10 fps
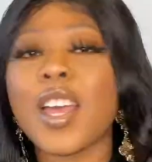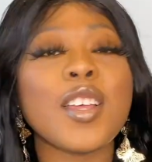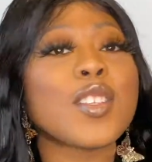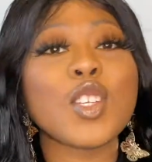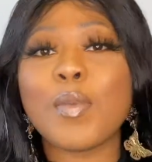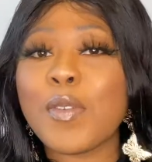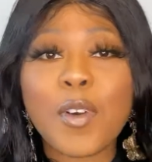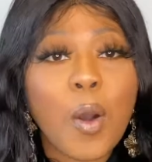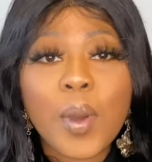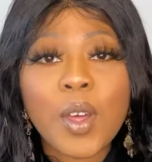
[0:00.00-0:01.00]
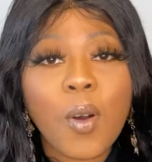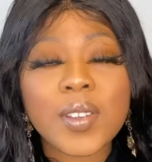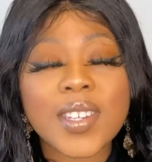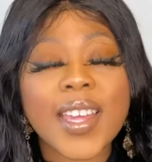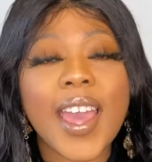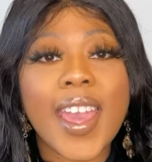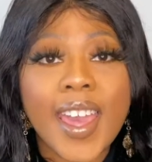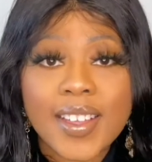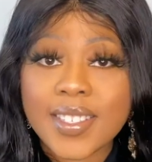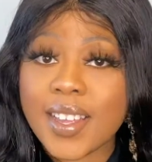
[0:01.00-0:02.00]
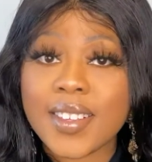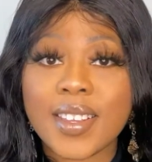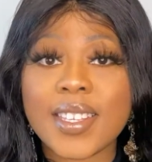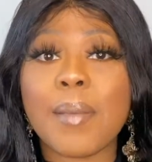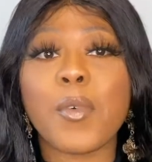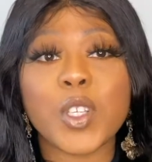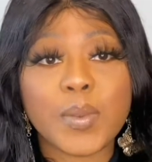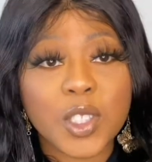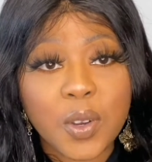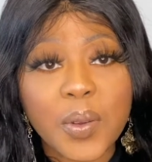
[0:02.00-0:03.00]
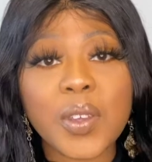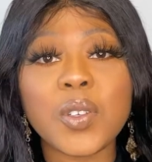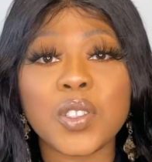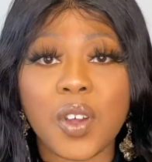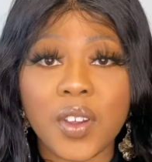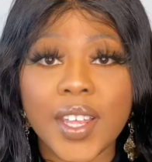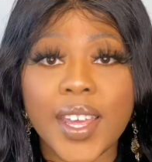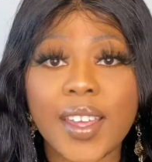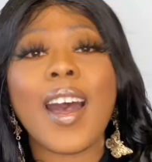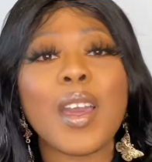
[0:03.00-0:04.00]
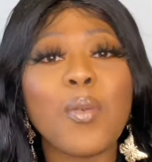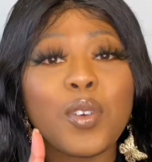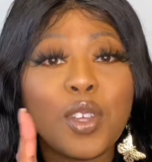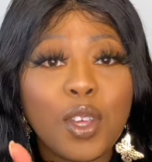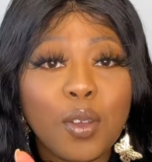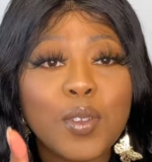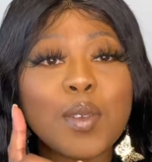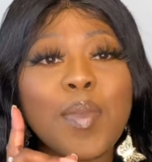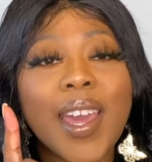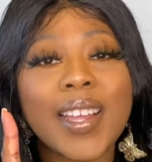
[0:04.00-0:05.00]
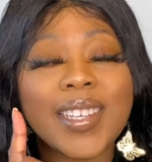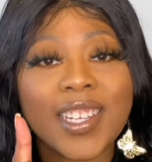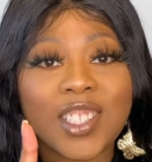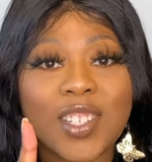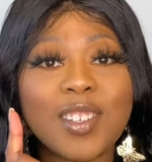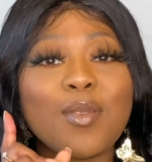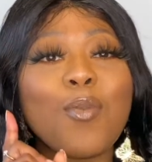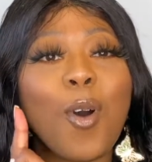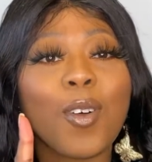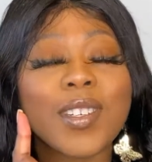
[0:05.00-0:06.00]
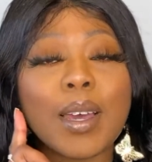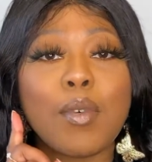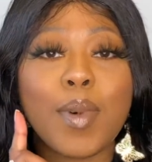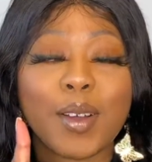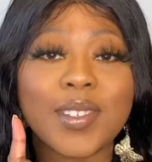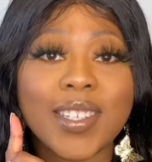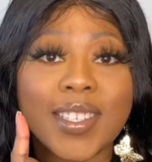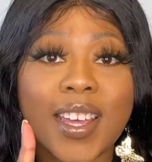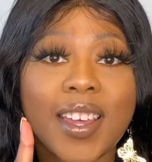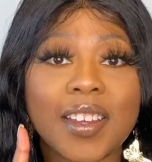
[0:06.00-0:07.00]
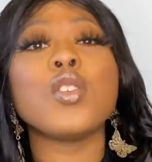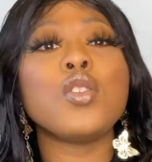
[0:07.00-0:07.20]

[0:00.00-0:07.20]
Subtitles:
So before we go on to the 8 exercises I'm going to be showing you shortly, I want you to pay attention to what I'm about to say.